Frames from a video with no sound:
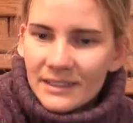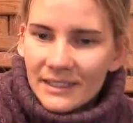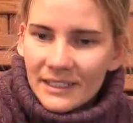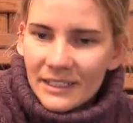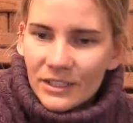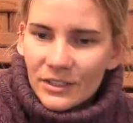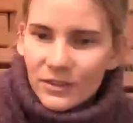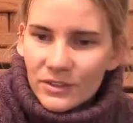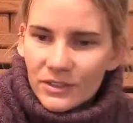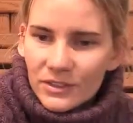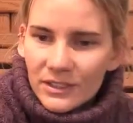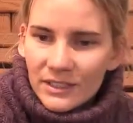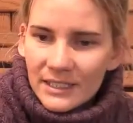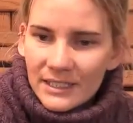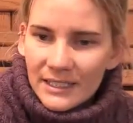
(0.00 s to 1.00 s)
getting used
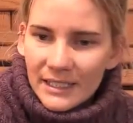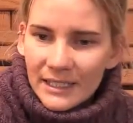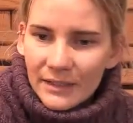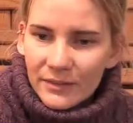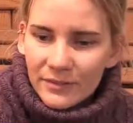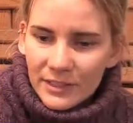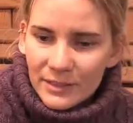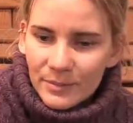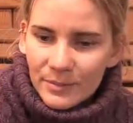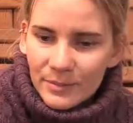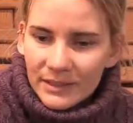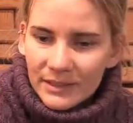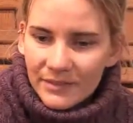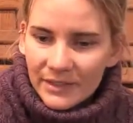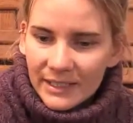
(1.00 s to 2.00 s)
to the Facebook
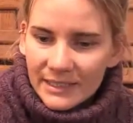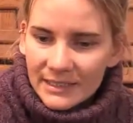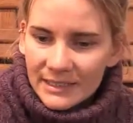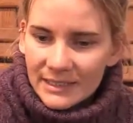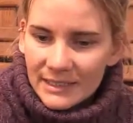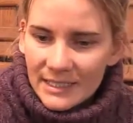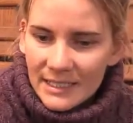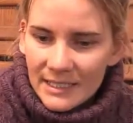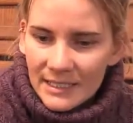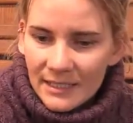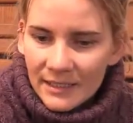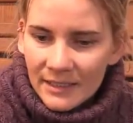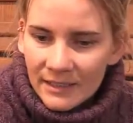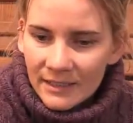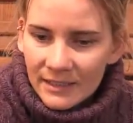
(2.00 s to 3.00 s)
Live. I can
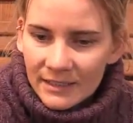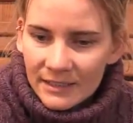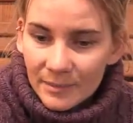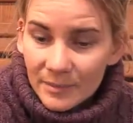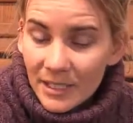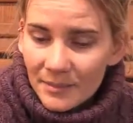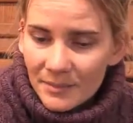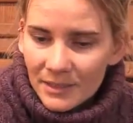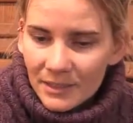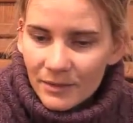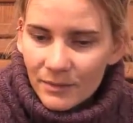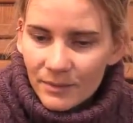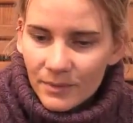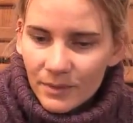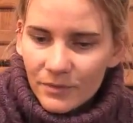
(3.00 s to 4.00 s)
see sometimes
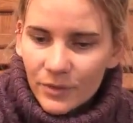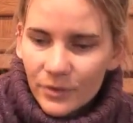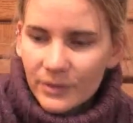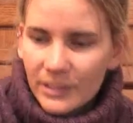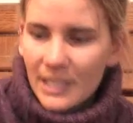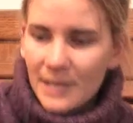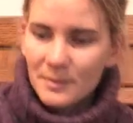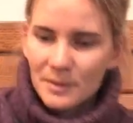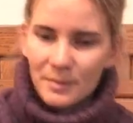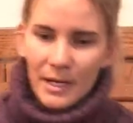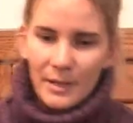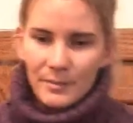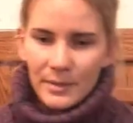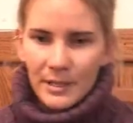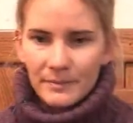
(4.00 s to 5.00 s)
the viewer names
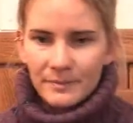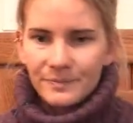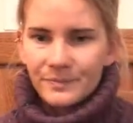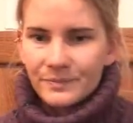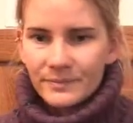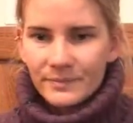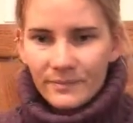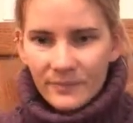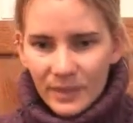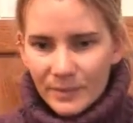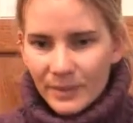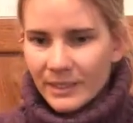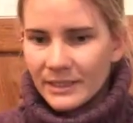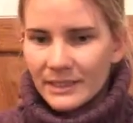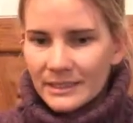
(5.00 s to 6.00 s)
pop up,
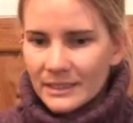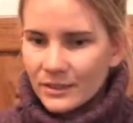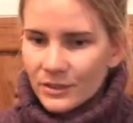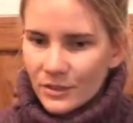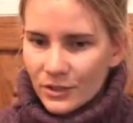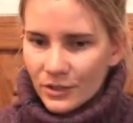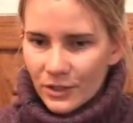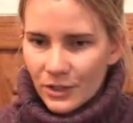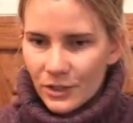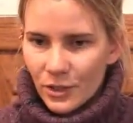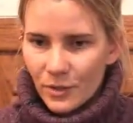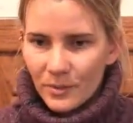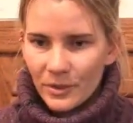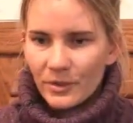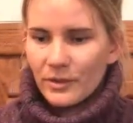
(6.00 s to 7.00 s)
but it doesn't usually
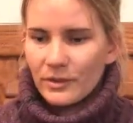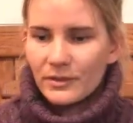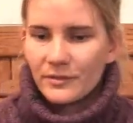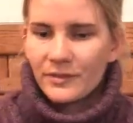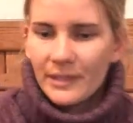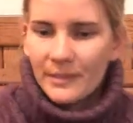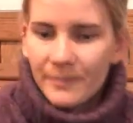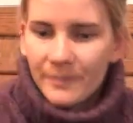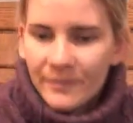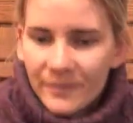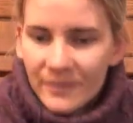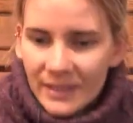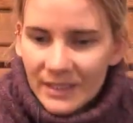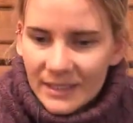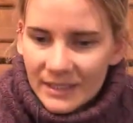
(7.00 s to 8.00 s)
show me all of them.
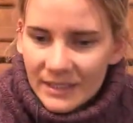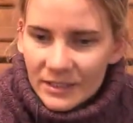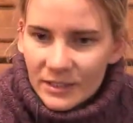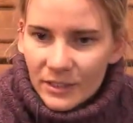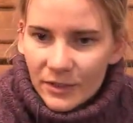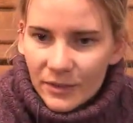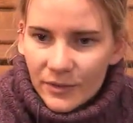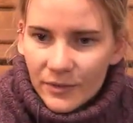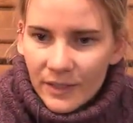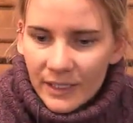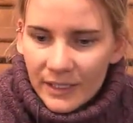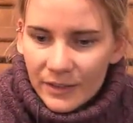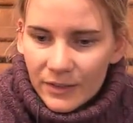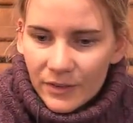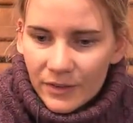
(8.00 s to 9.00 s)
So
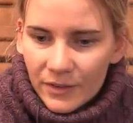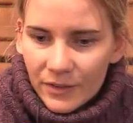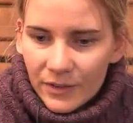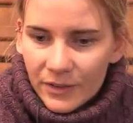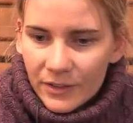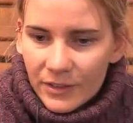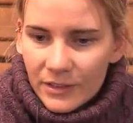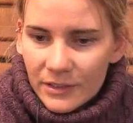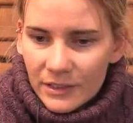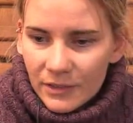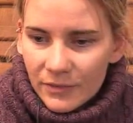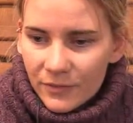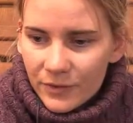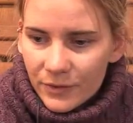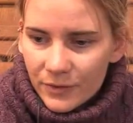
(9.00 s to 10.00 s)
I know there's
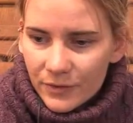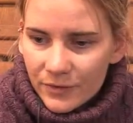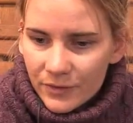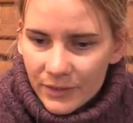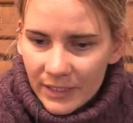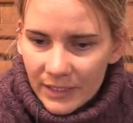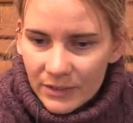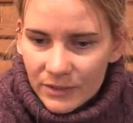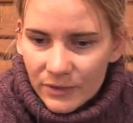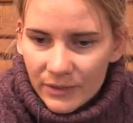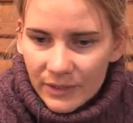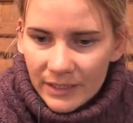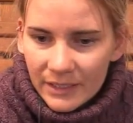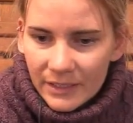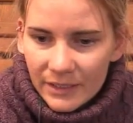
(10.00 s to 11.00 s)
a few of you guys
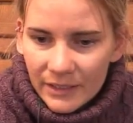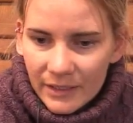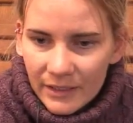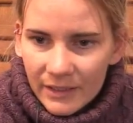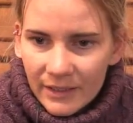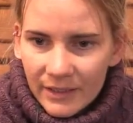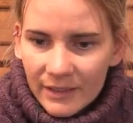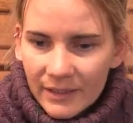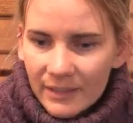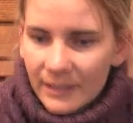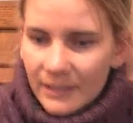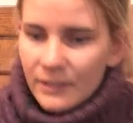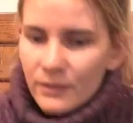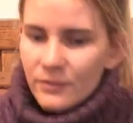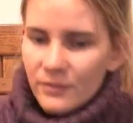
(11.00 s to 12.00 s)
on here.
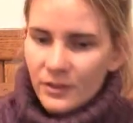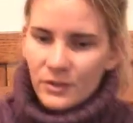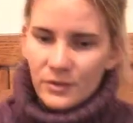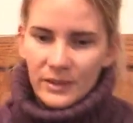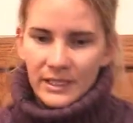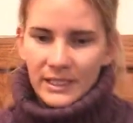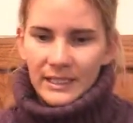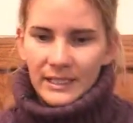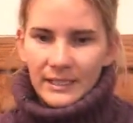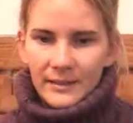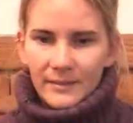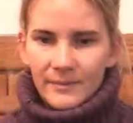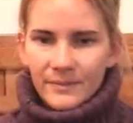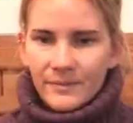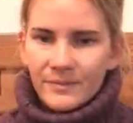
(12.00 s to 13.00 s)
Thank you for joining
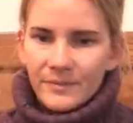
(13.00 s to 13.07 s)
in.